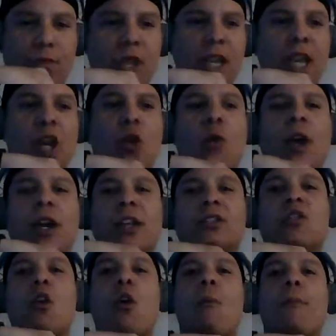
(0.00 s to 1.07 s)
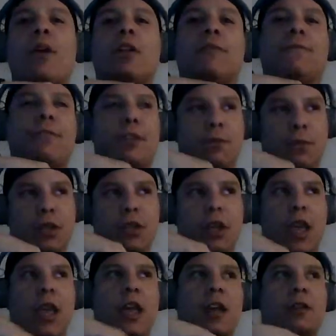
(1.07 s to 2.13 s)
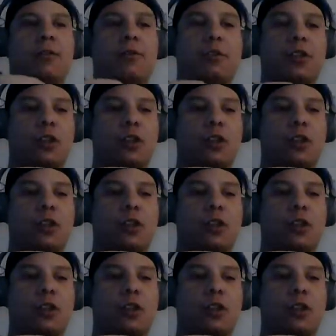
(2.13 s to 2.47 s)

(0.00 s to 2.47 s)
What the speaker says: in a way that's going to benefit me. And